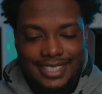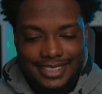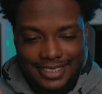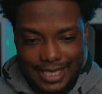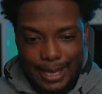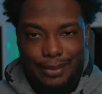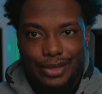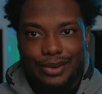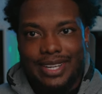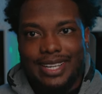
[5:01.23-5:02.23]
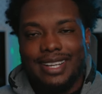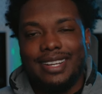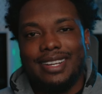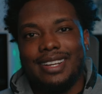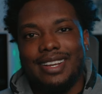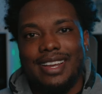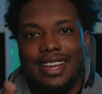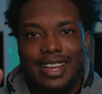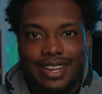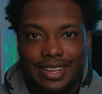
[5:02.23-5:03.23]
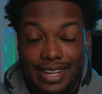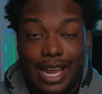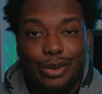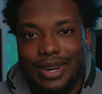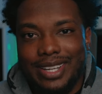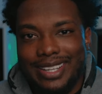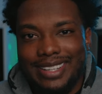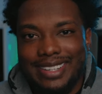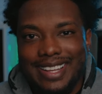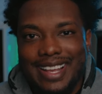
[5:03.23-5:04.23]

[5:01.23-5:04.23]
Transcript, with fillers: Step three, networking.